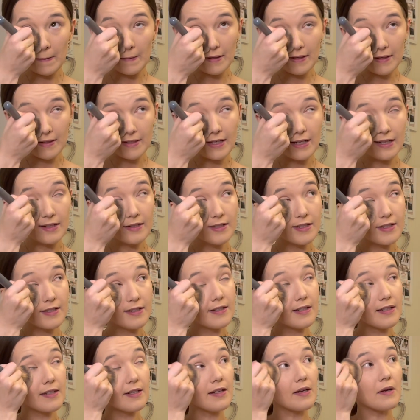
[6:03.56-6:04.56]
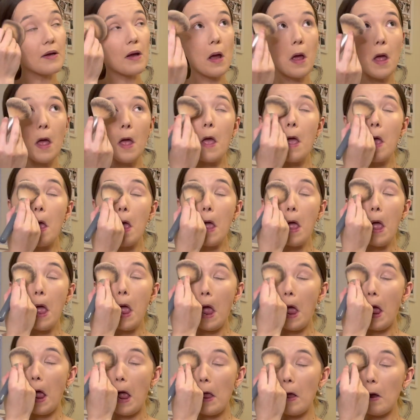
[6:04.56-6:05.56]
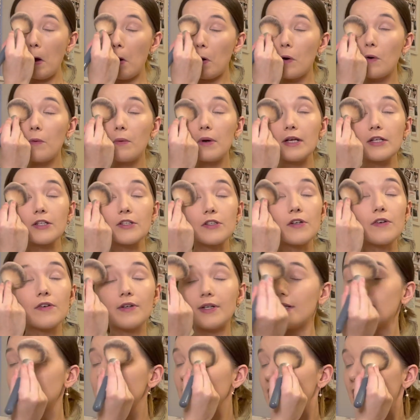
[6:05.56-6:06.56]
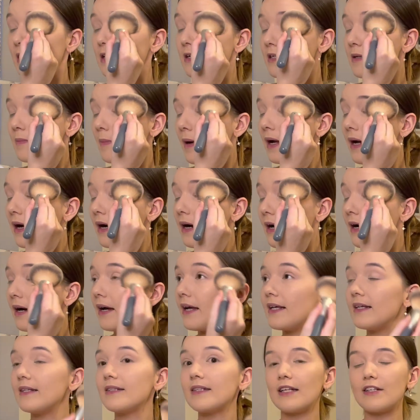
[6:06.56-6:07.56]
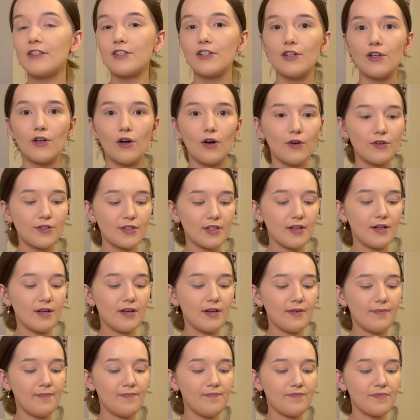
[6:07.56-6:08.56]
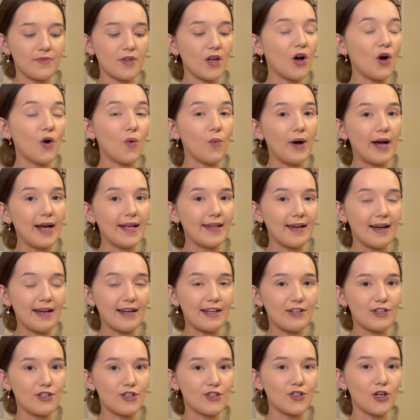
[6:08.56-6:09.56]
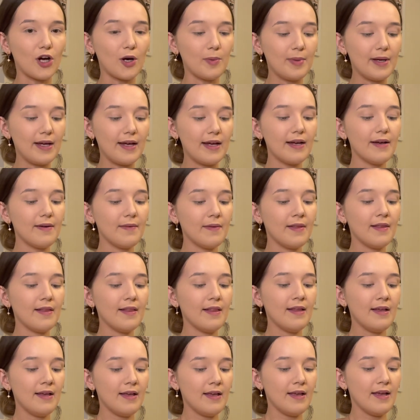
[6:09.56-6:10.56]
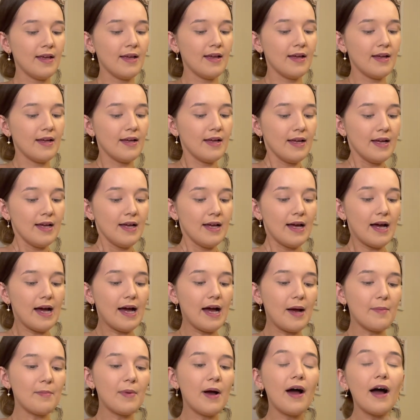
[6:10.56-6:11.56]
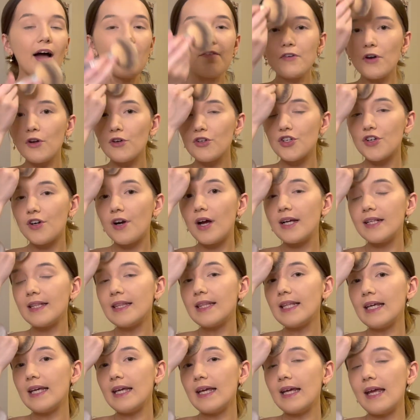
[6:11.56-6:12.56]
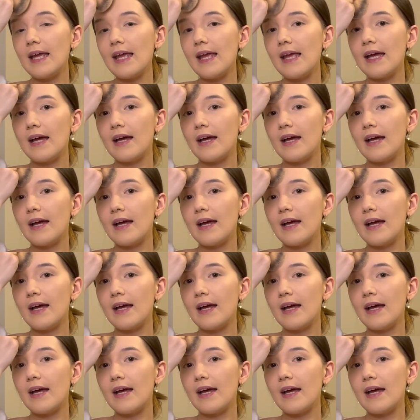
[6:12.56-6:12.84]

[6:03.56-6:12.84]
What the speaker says: tend to do. I always crease under my eyes. There's not a way that I can stop it. I've not tried the,